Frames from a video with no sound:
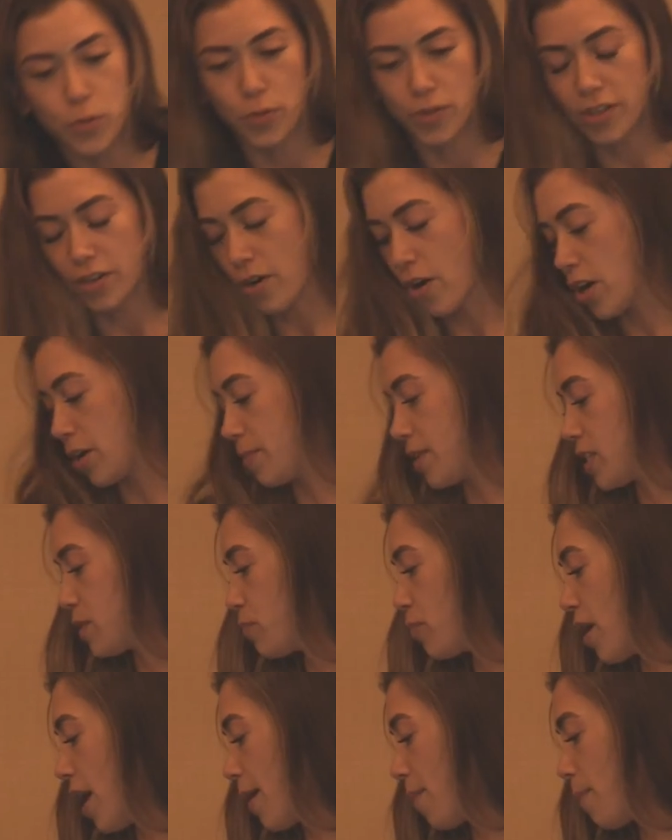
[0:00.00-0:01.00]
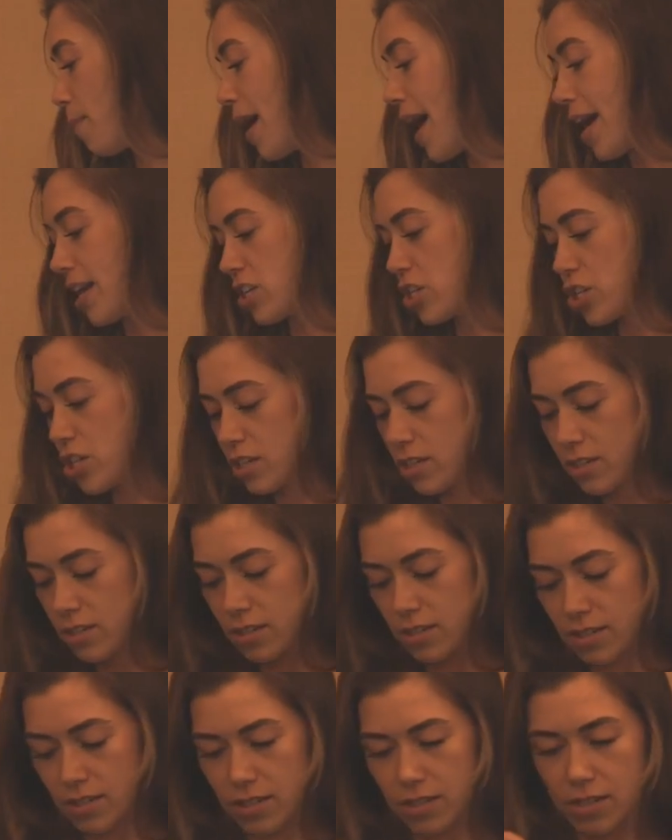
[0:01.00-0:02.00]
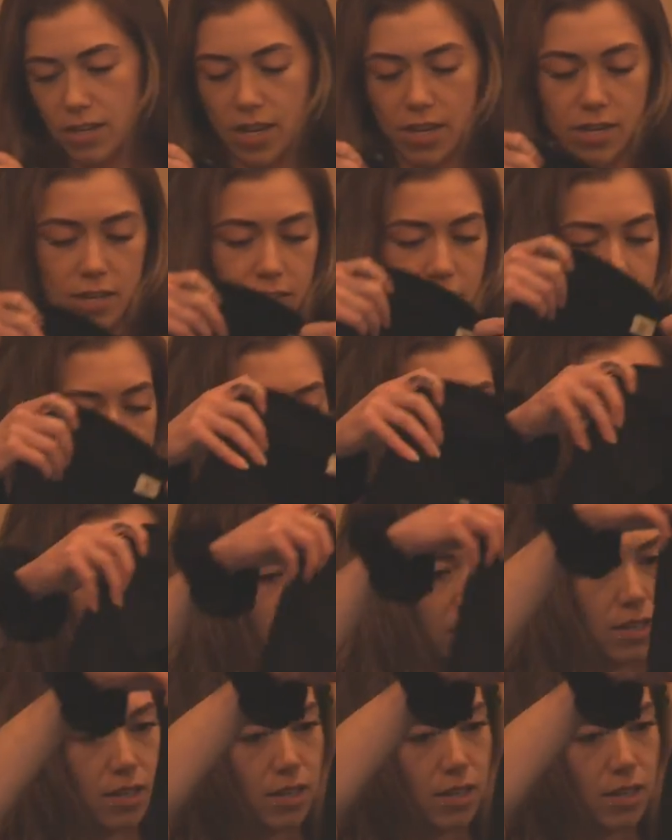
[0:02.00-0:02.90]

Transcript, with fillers: with an Artemis patch, kind of like